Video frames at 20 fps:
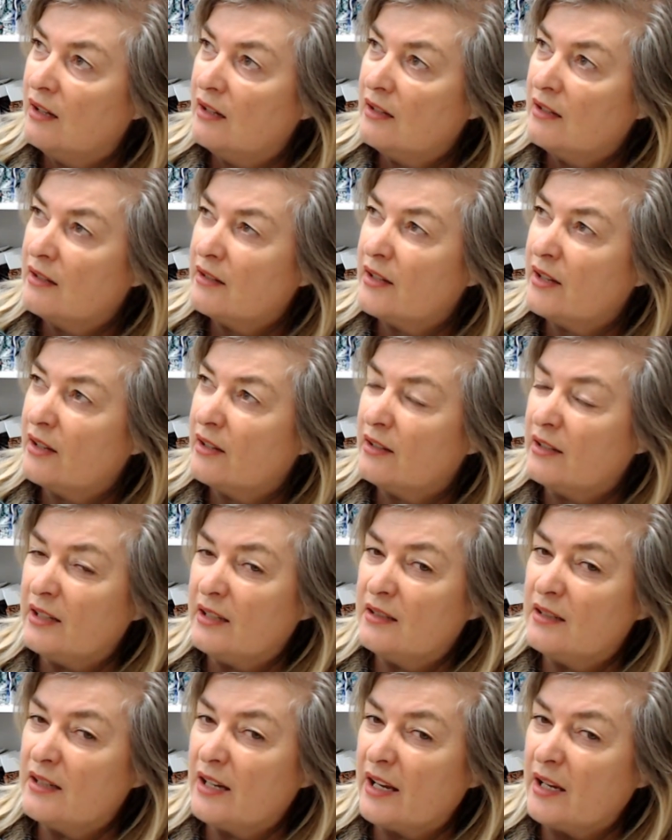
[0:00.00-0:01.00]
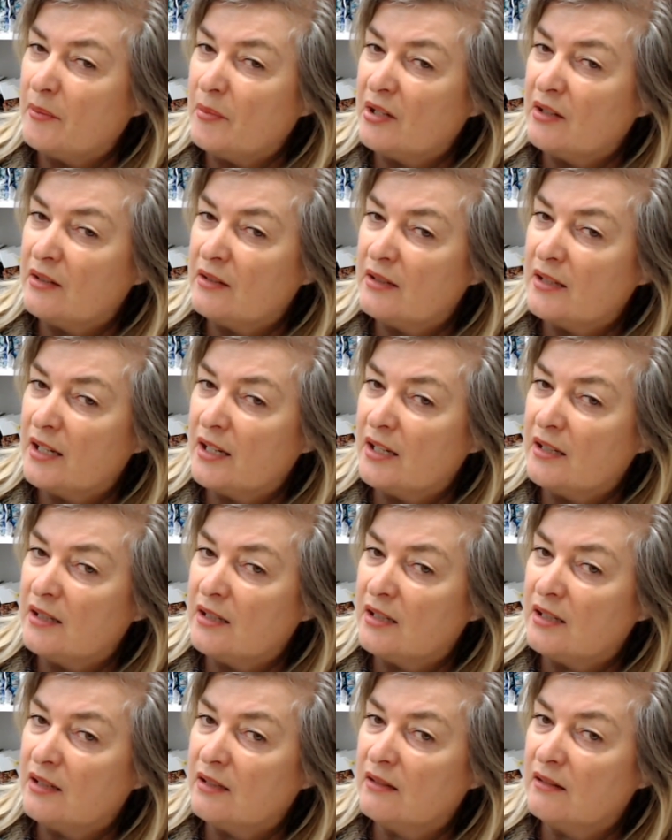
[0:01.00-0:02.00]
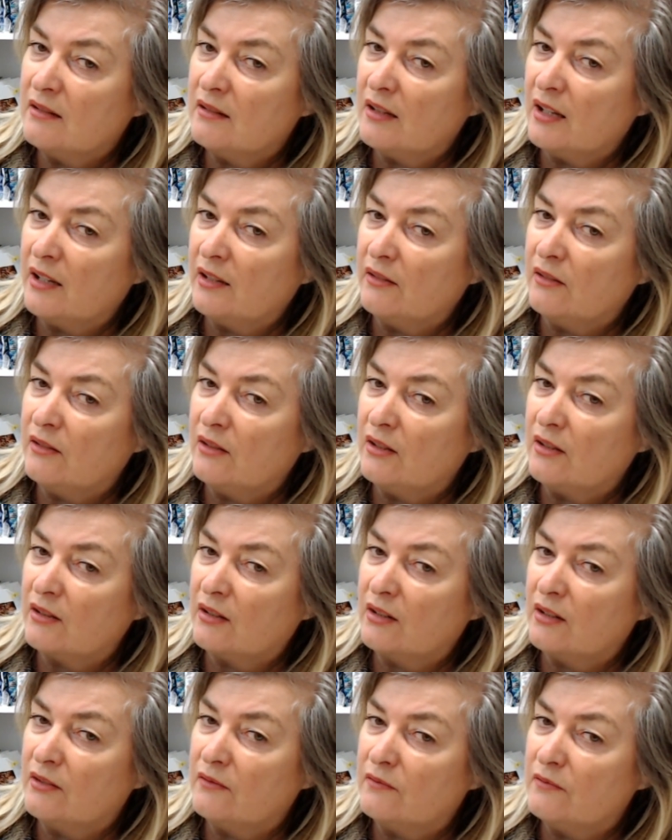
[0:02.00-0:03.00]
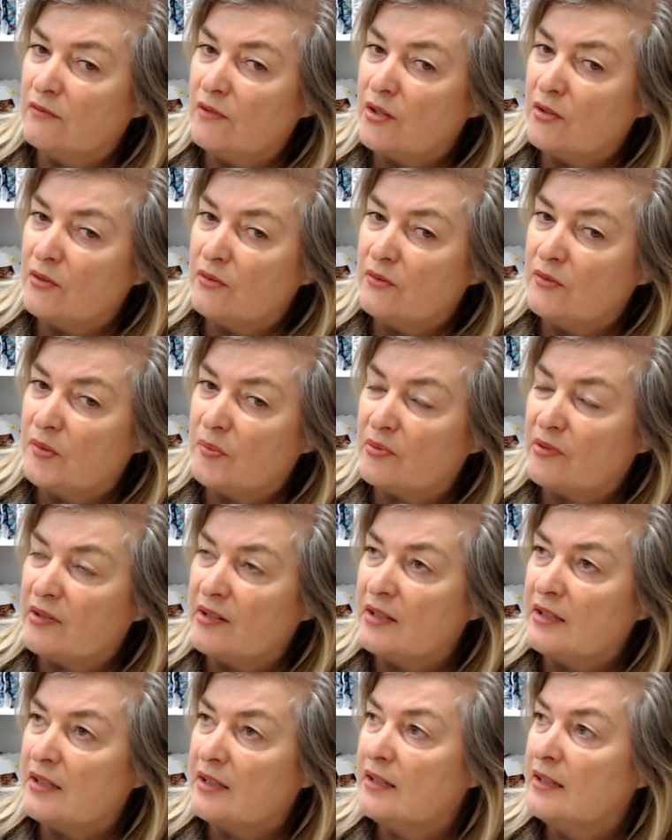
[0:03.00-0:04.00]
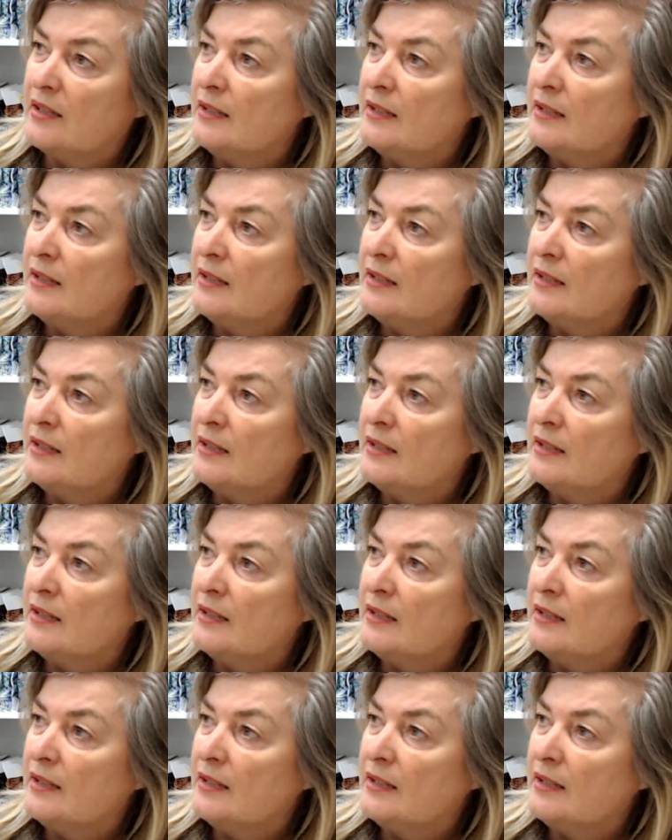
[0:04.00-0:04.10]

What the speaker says: Certainly Damien did, the kind of rose print.